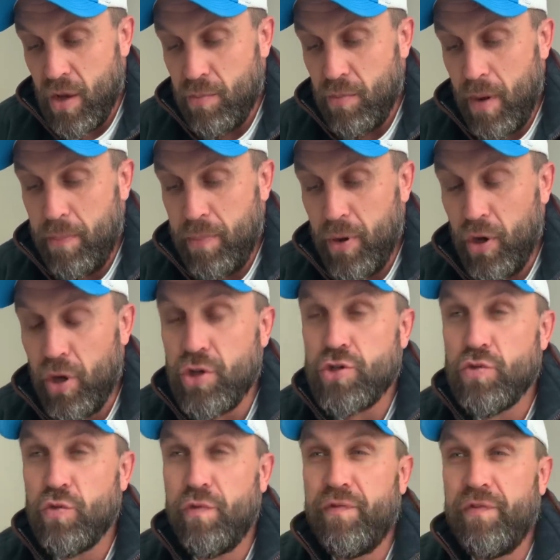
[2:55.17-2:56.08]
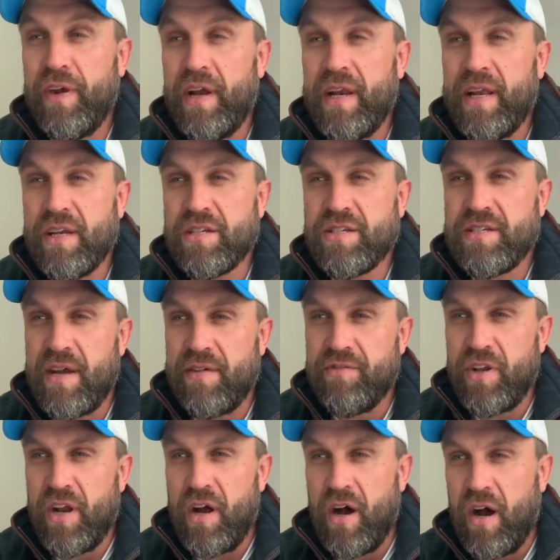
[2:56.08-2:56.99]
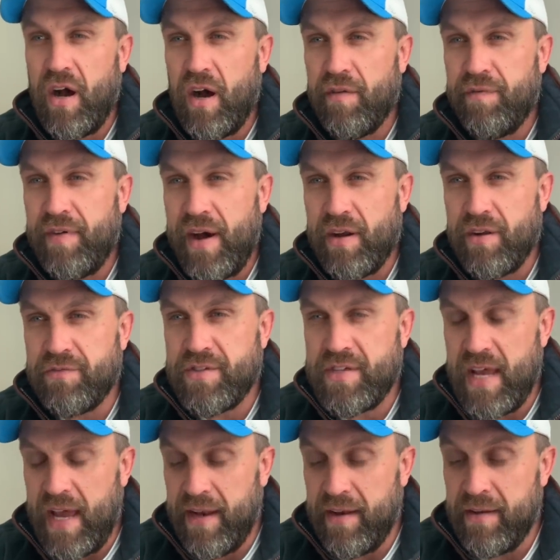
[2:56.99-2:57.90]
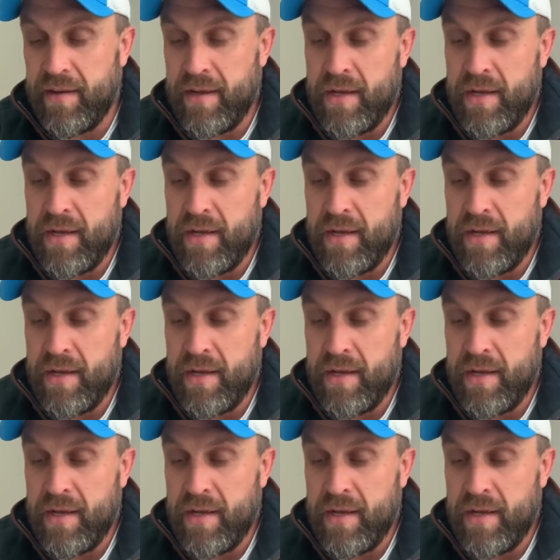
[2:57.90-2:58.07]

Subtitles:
My personal feeling, 7.5 out of 10.